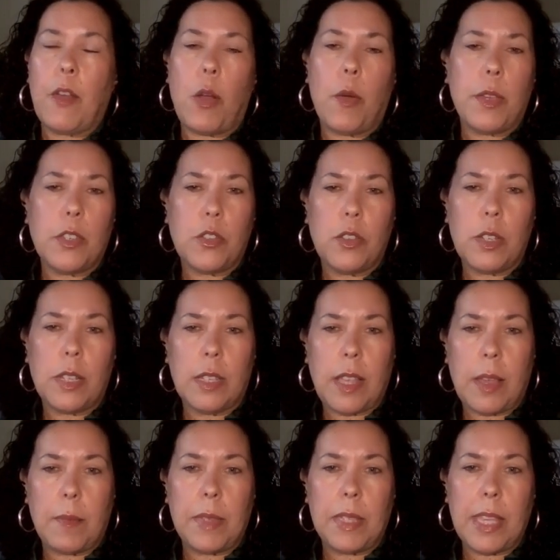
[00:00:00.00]
I've always treated
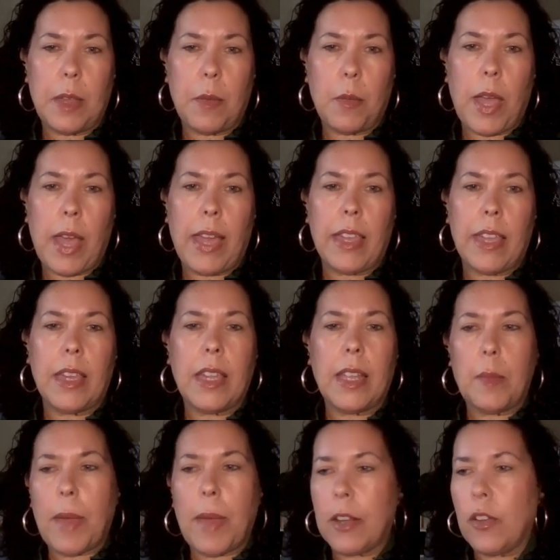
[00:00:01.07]
them the same way. You
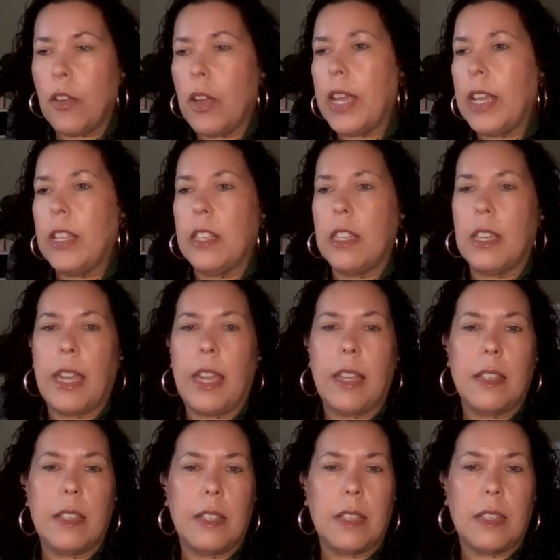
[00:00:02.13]
get a bad grade, you
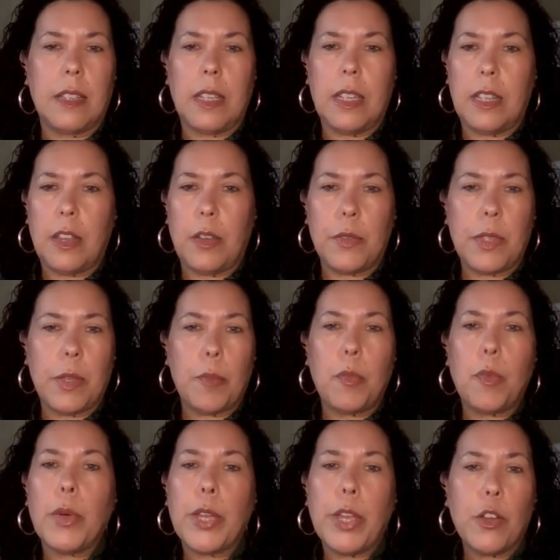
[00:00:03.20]
get,
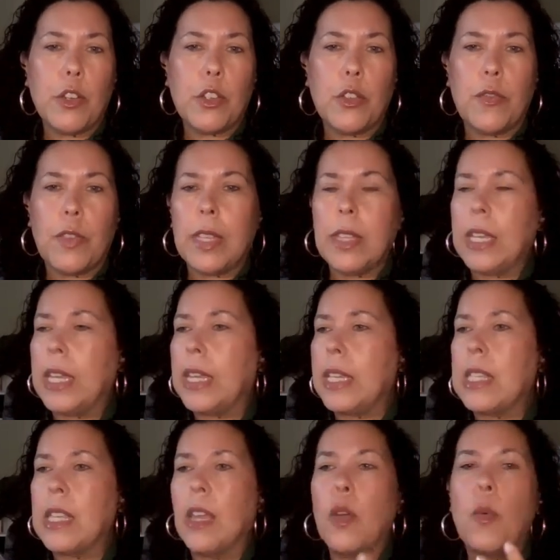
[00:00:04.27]
some boy hurt your
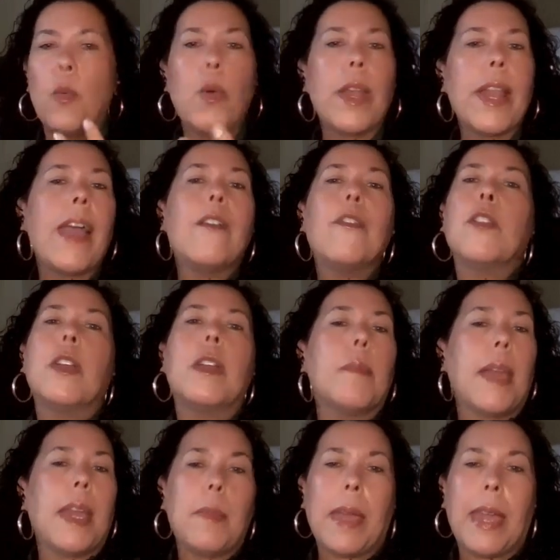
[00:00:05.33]
feelings, whatever
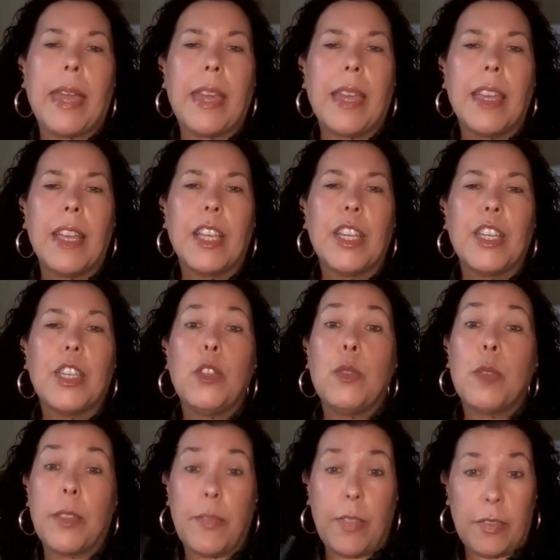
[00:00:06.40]
it may be.
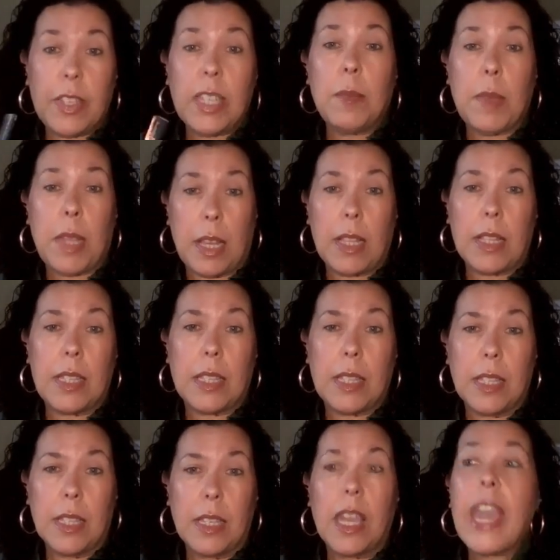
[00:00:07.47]
You get 15 minutes
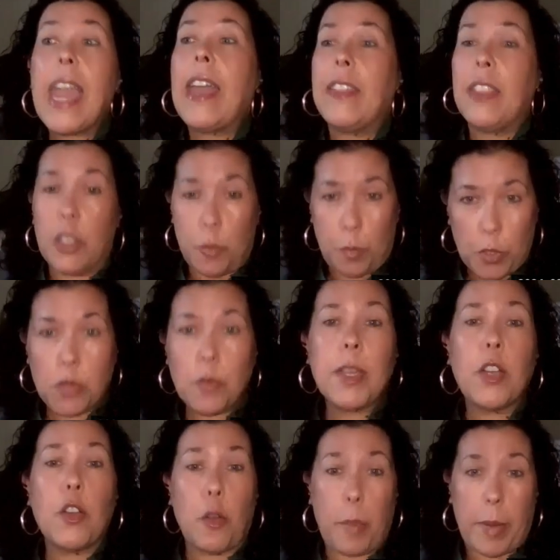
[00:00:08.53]
and then you put your
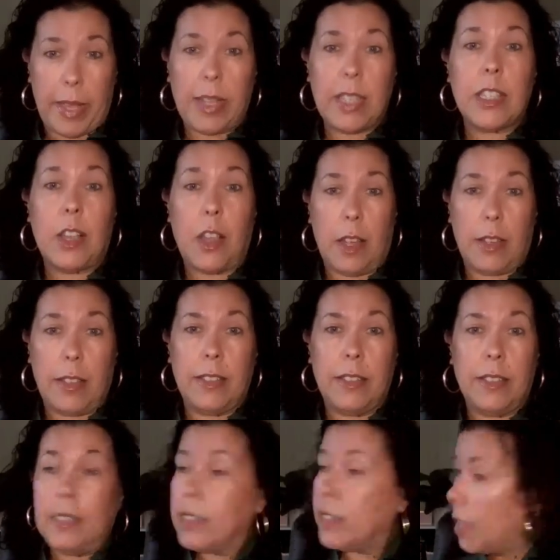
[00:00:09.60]
big girl panties on
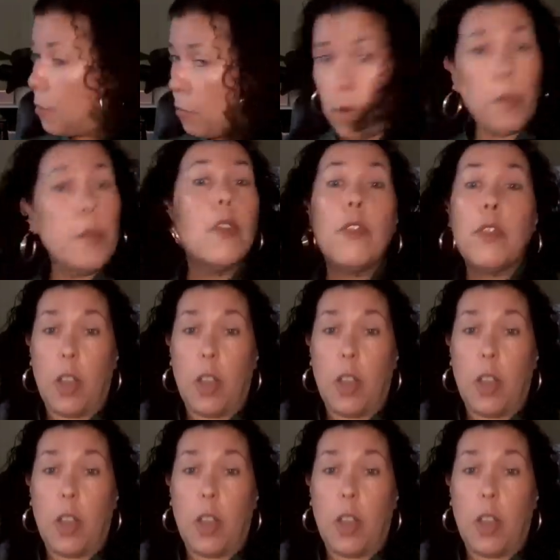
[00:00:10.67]
and we're